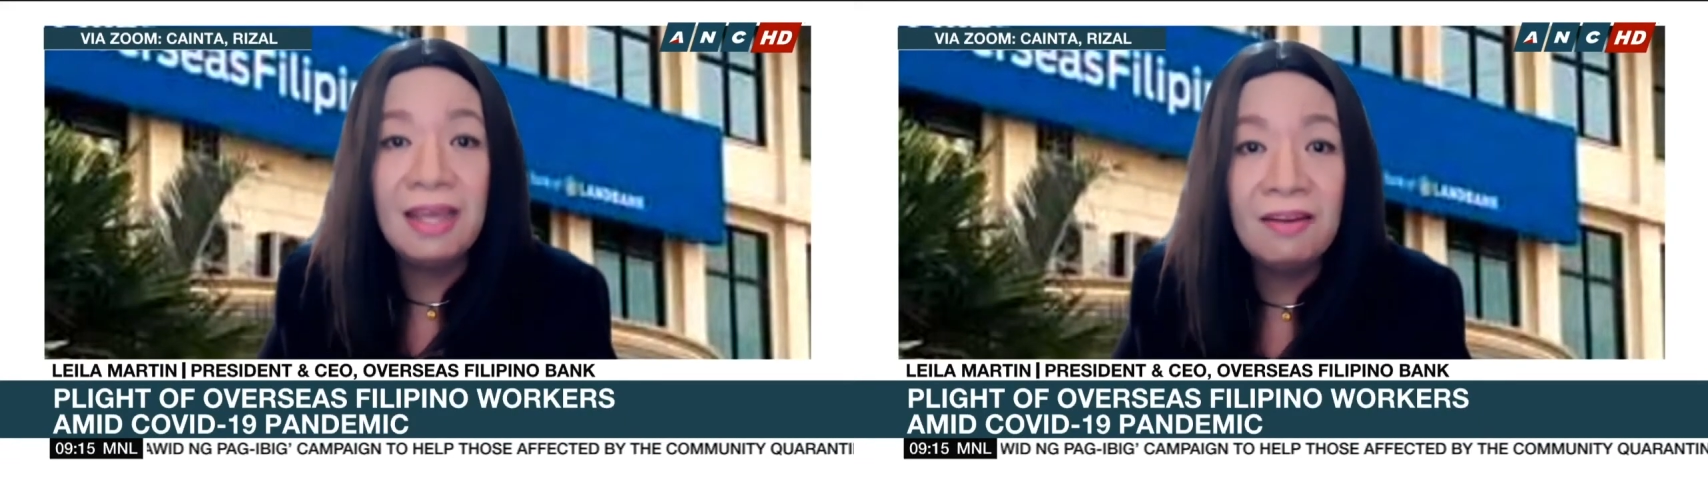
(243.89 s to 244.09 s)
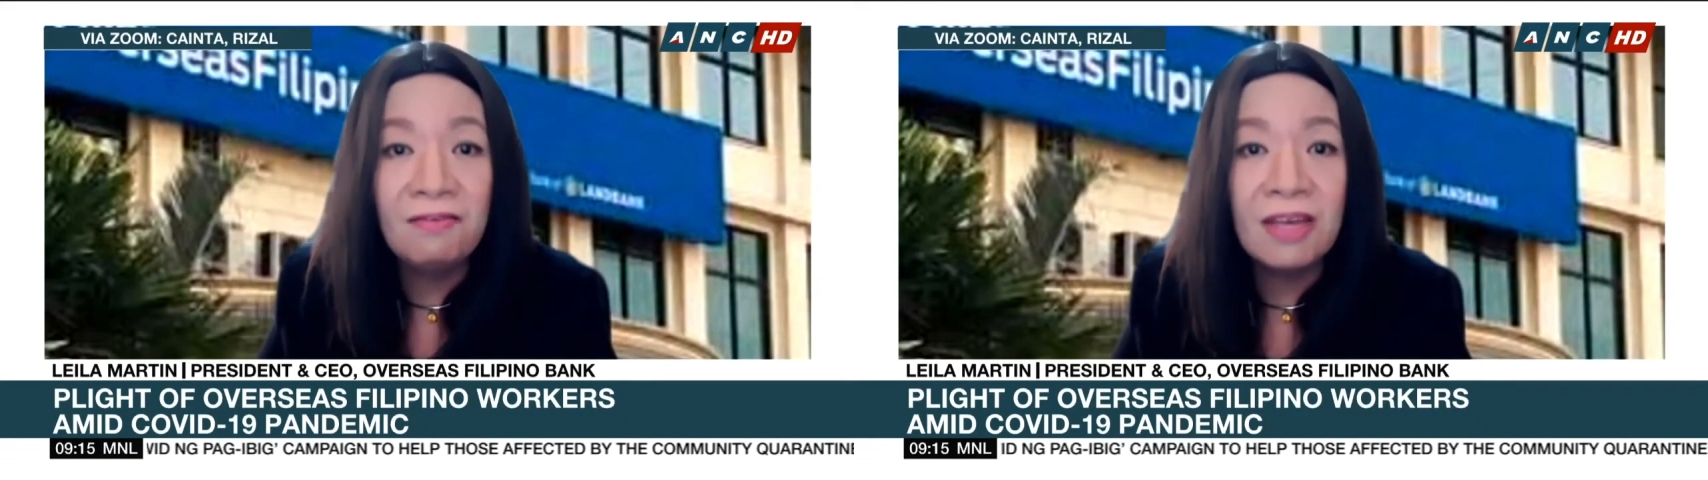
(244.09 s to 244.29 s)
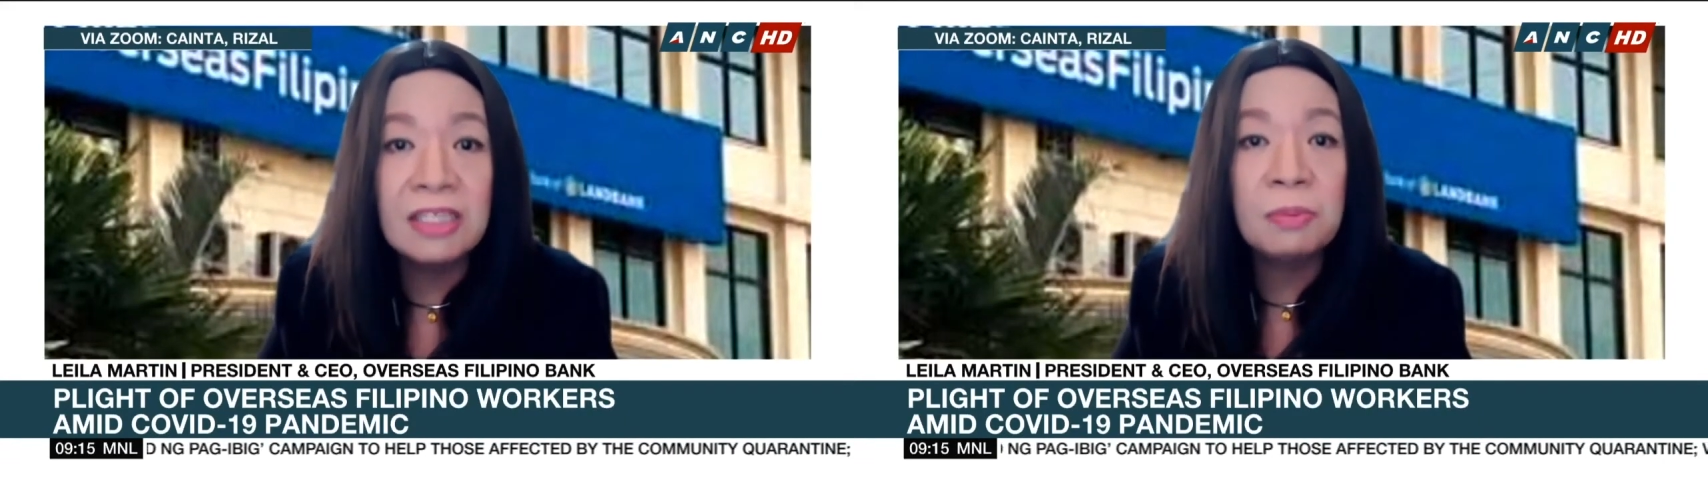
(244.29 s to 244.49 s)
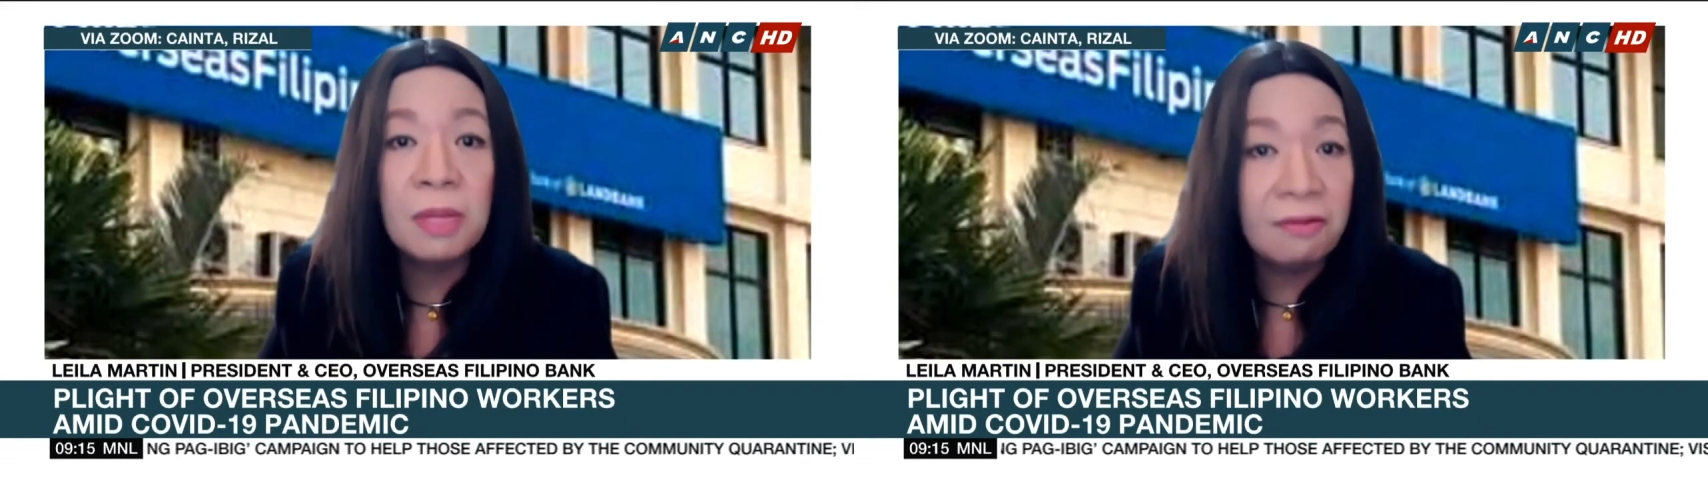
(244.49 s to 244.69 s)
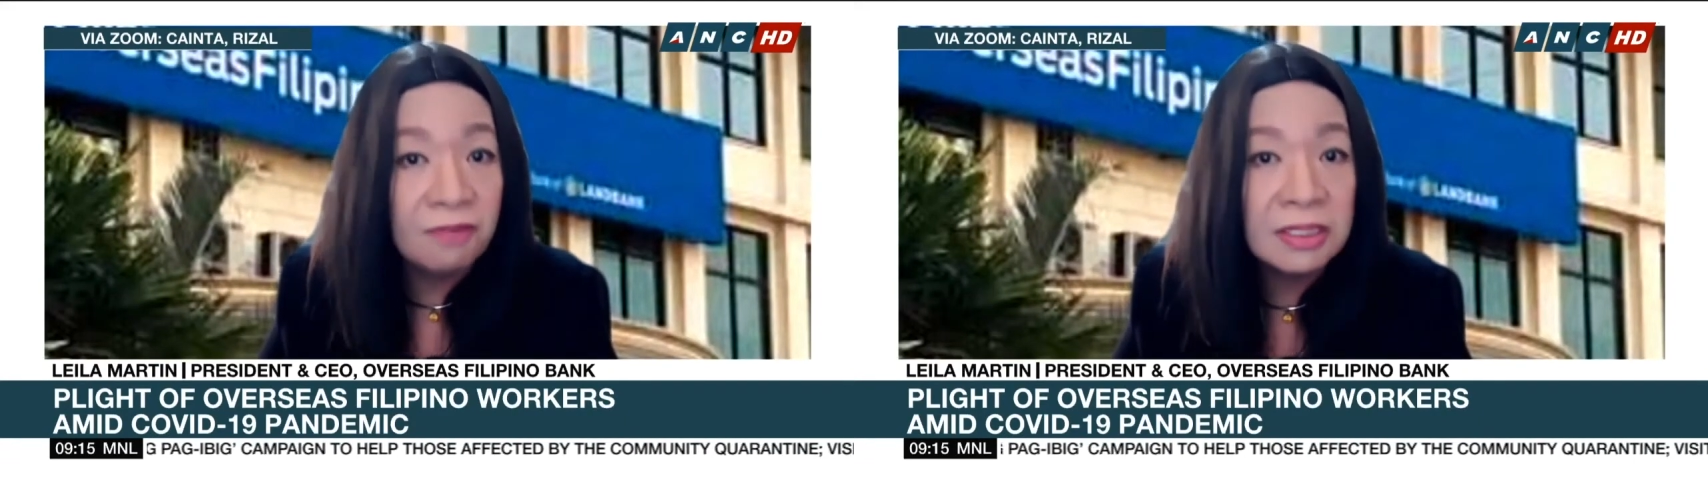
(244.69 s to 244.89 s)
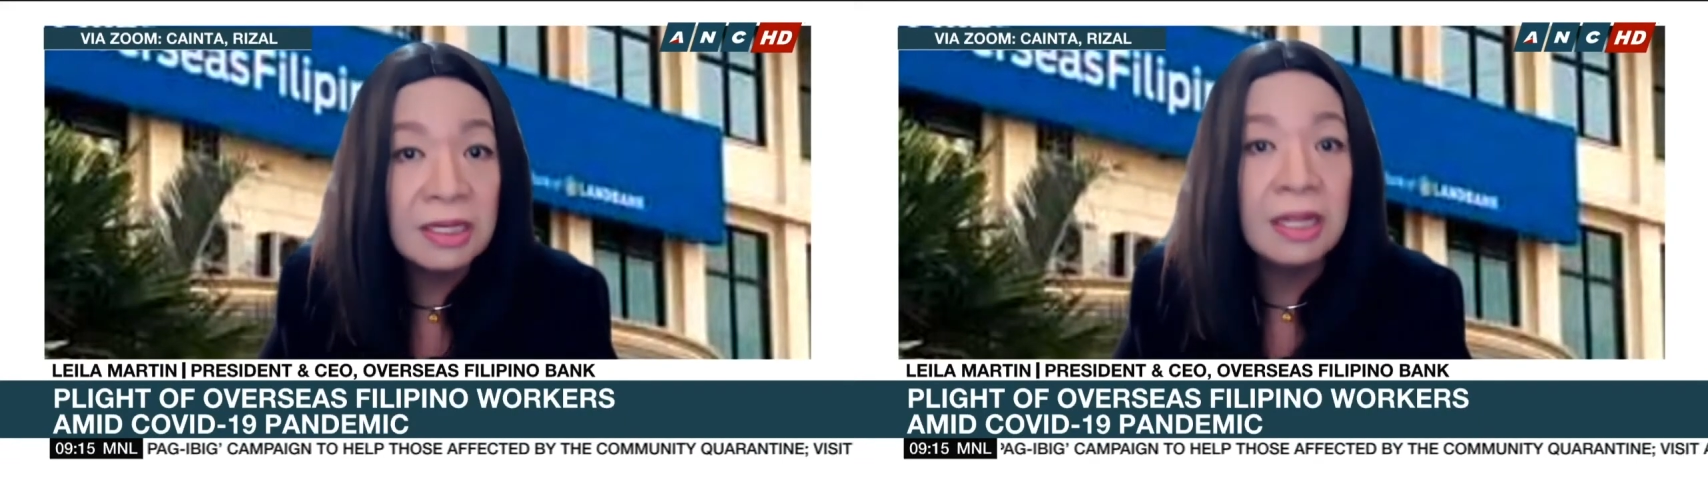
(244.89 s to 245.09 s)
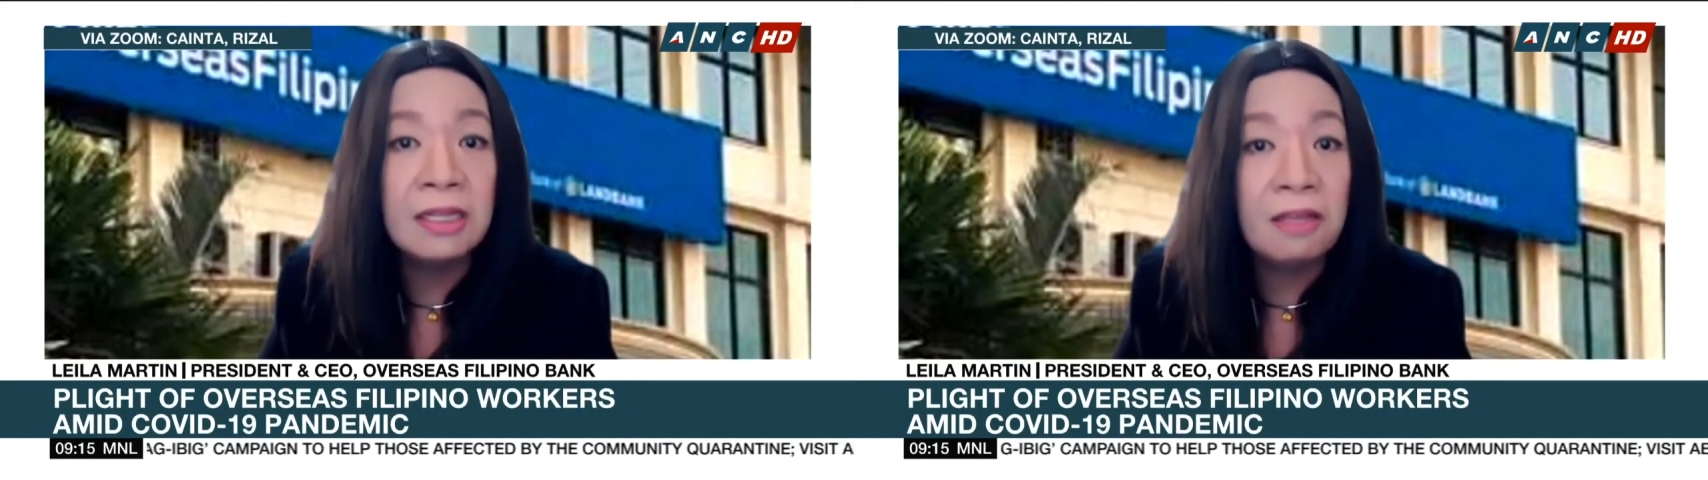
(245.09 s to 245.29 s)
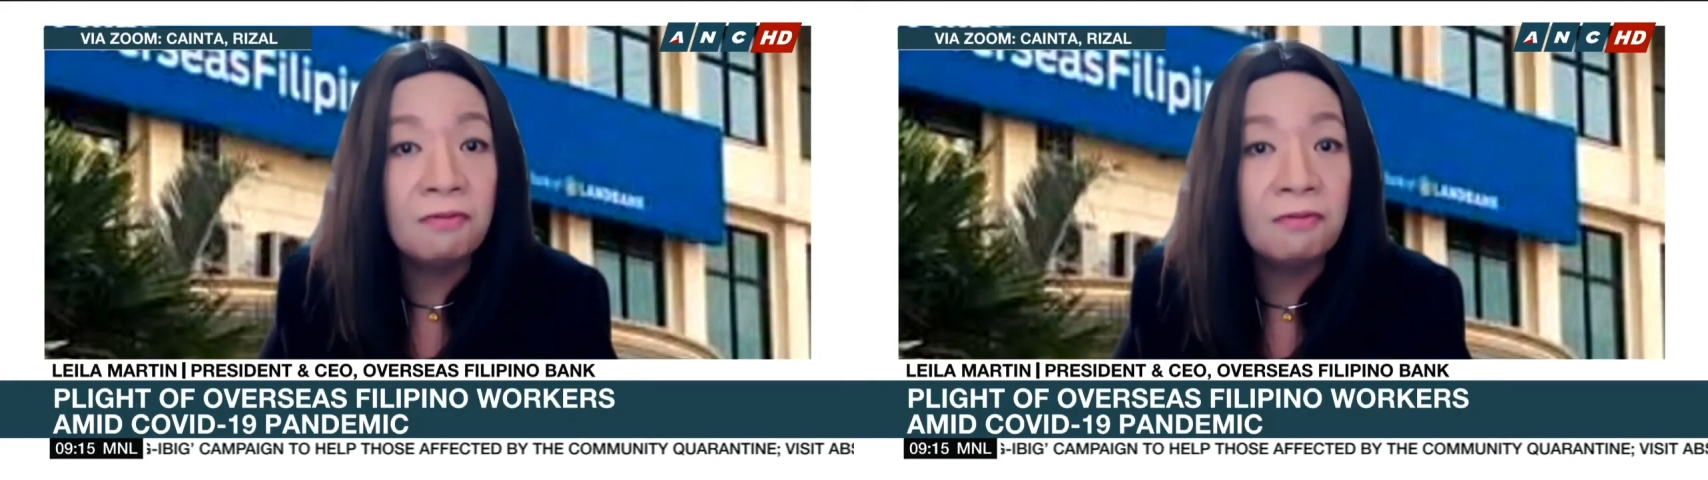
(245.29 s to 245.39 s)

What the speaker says: investment facility